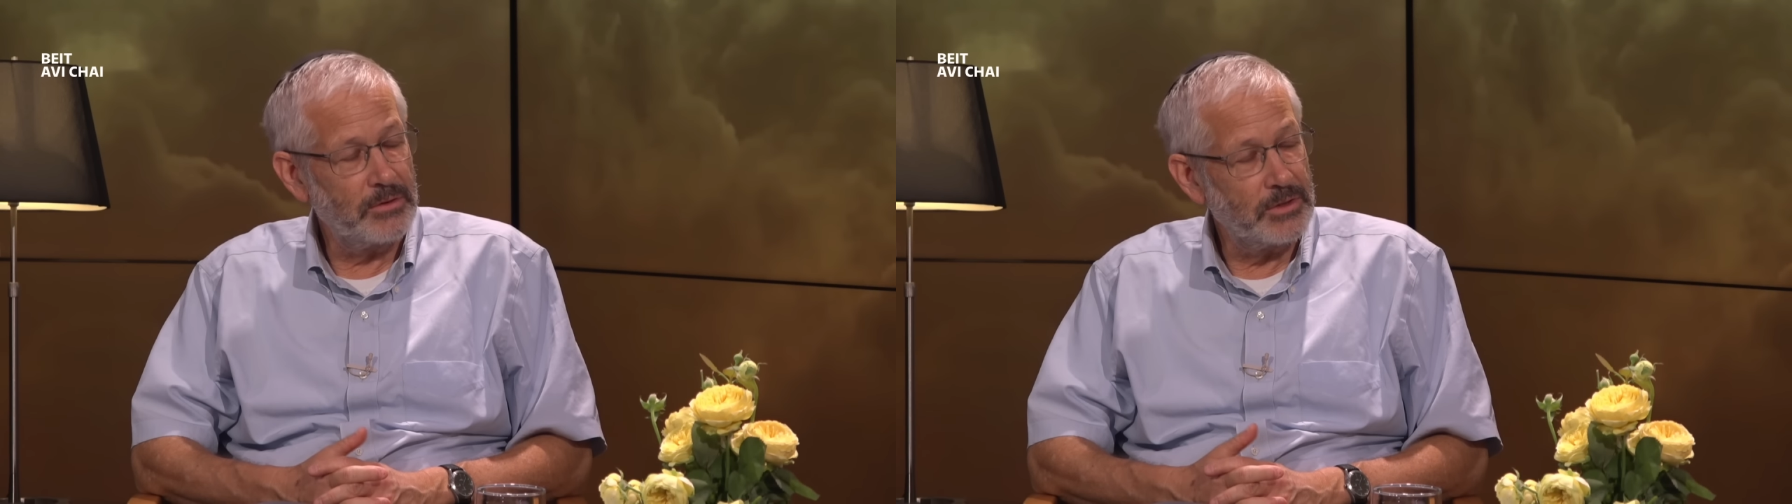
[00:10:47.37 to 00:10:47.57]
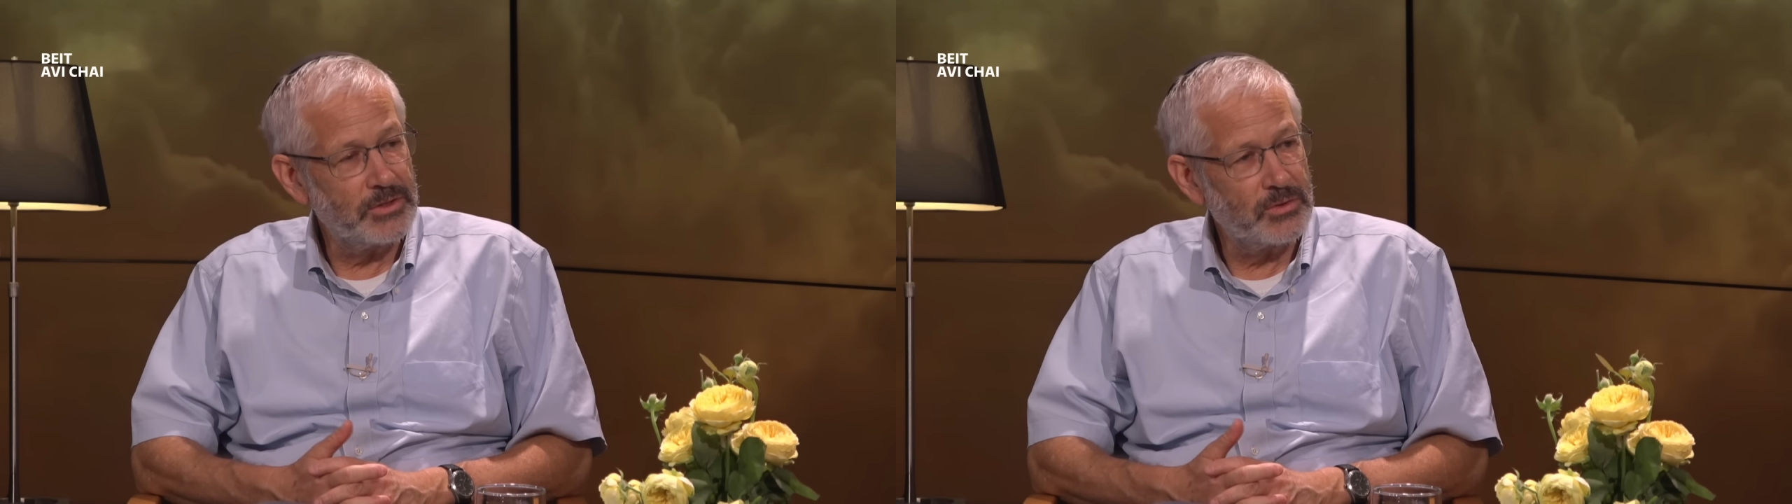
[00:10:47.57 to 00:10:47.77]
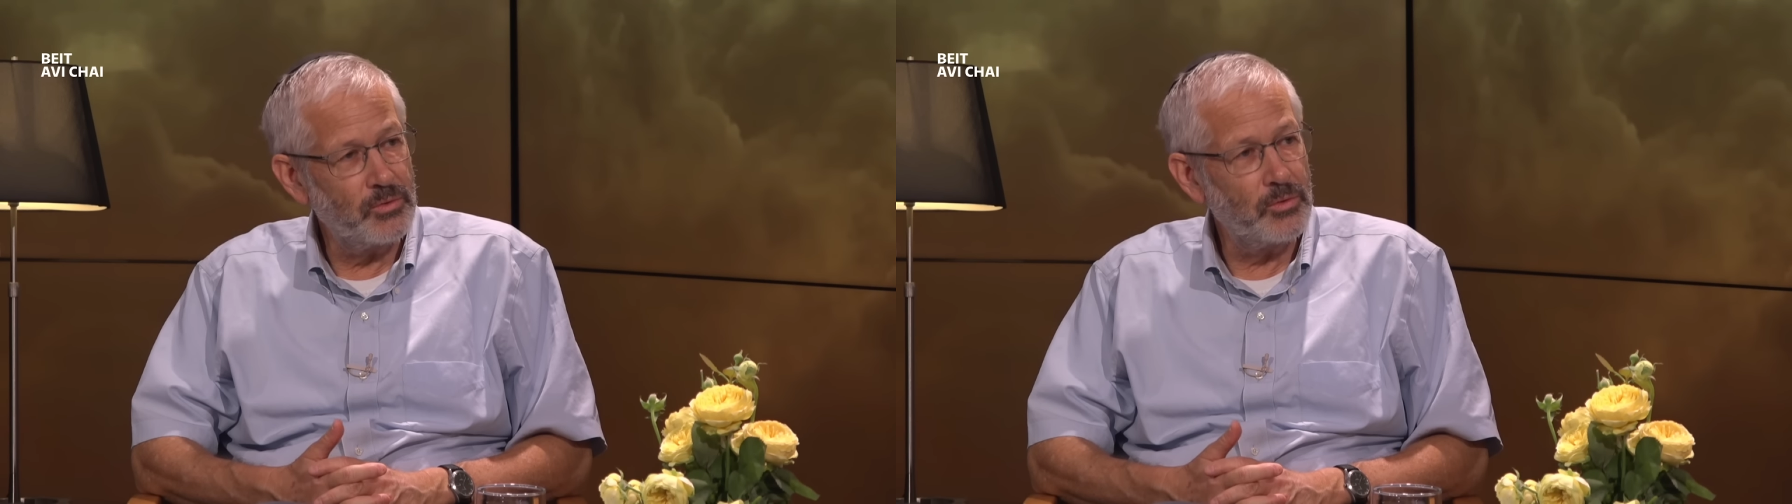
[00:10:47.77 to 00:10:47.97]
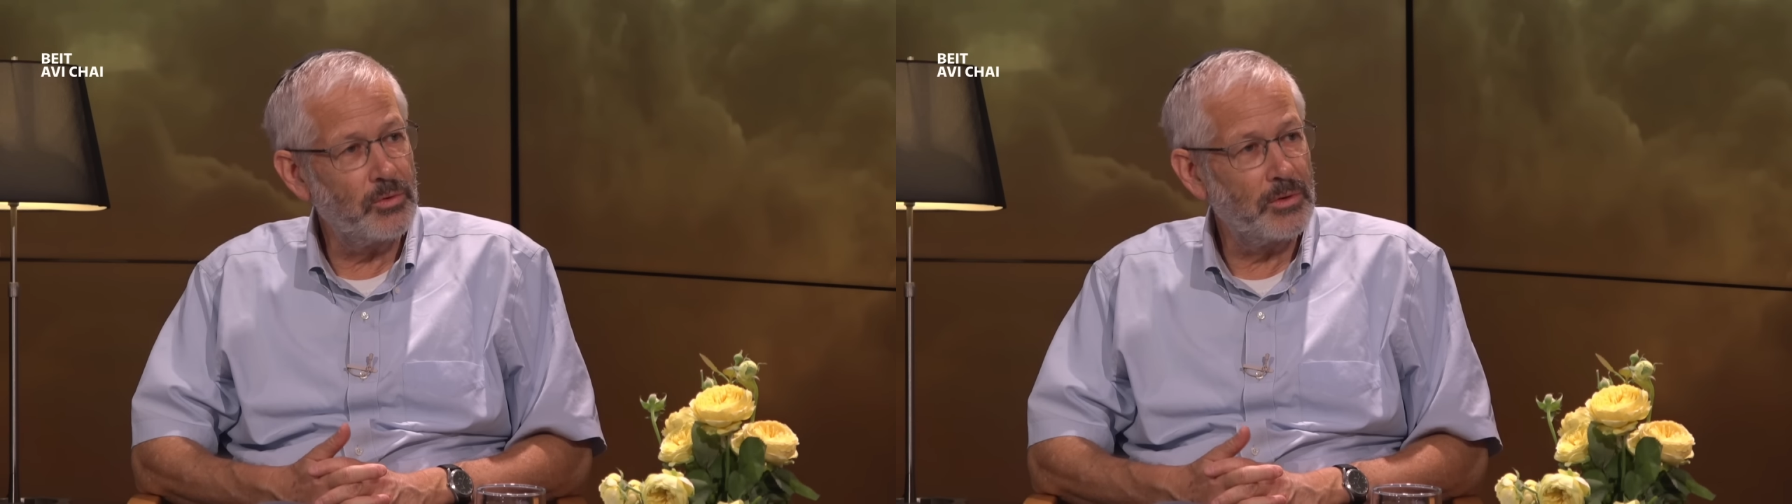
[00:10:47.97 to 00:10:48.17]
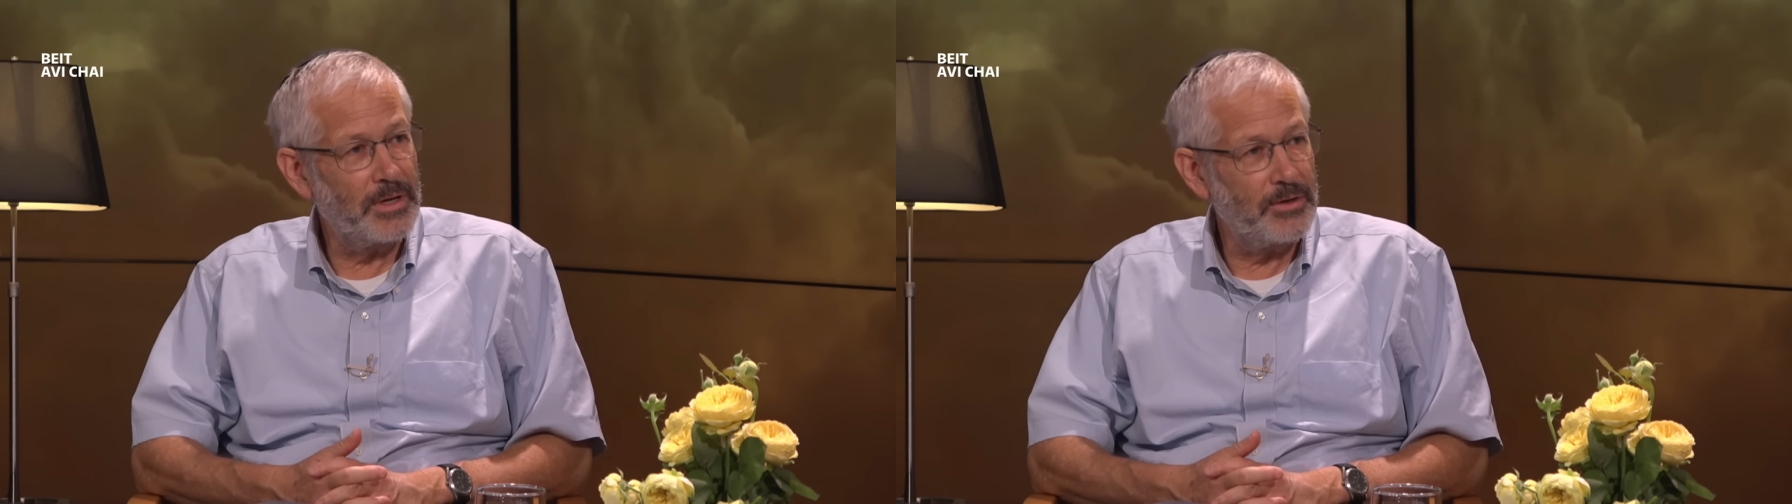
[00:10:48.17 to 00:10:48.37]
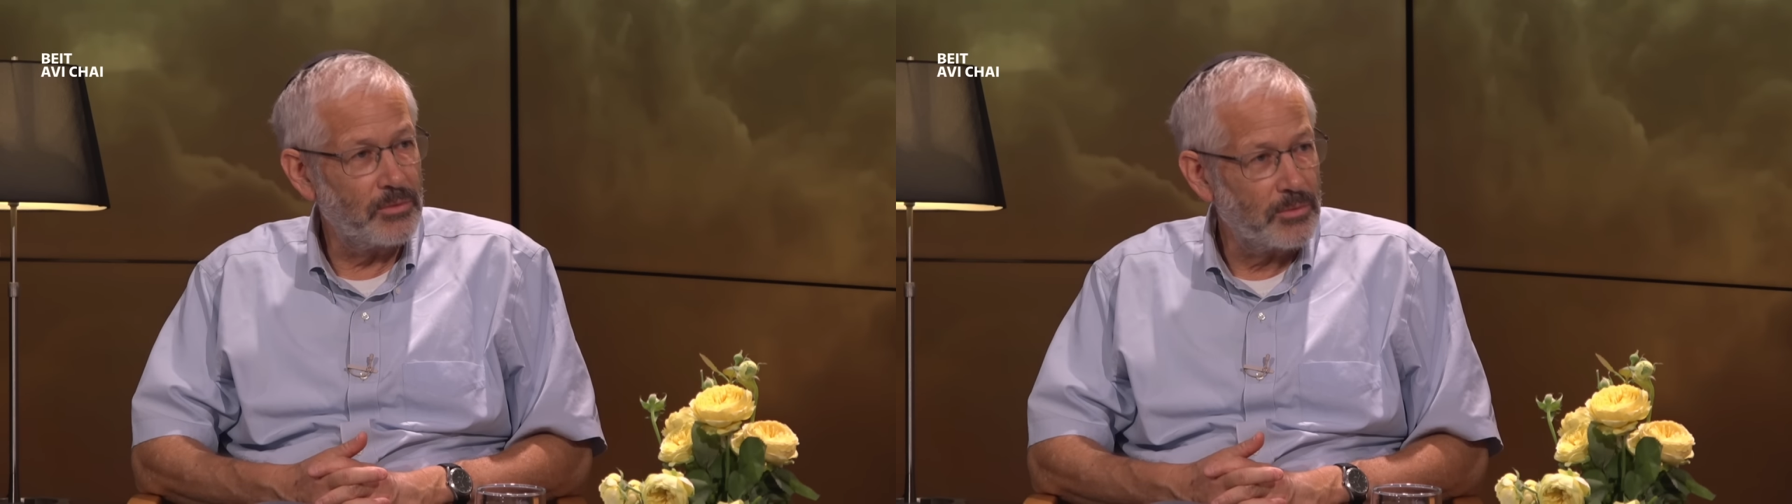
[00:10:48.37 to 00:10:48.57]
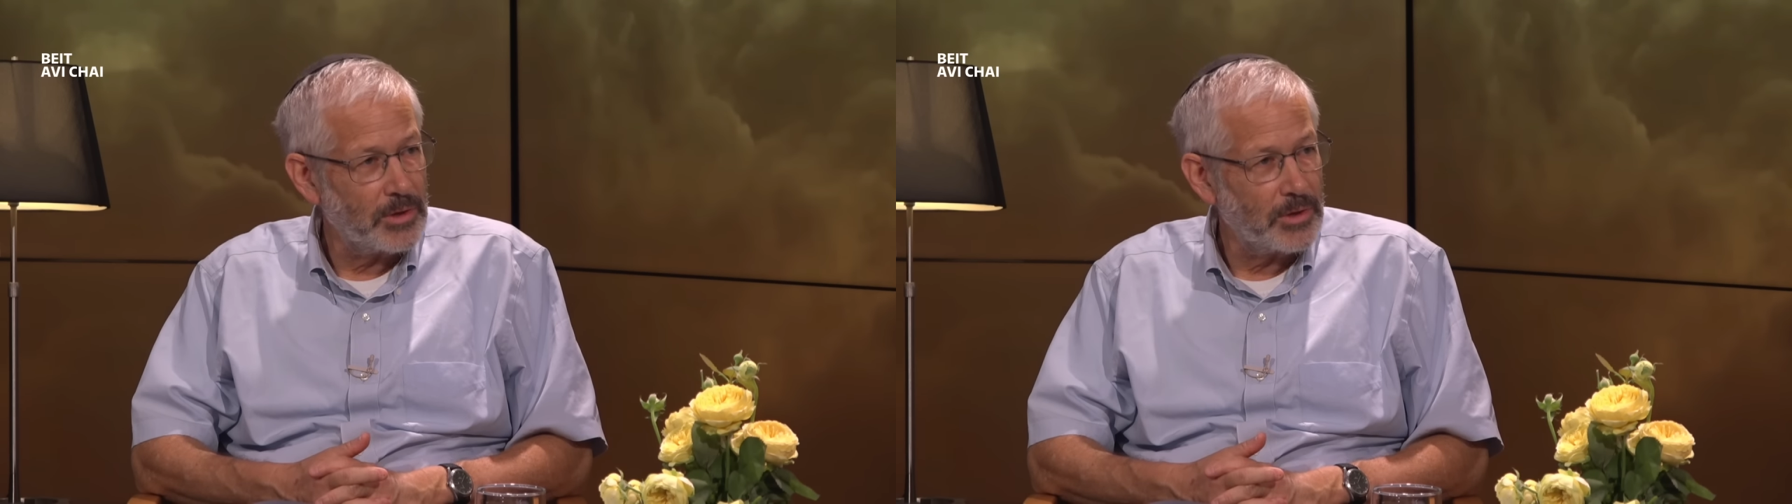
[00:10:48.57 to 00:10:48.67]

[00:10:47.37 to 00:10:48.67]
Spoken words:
the school and your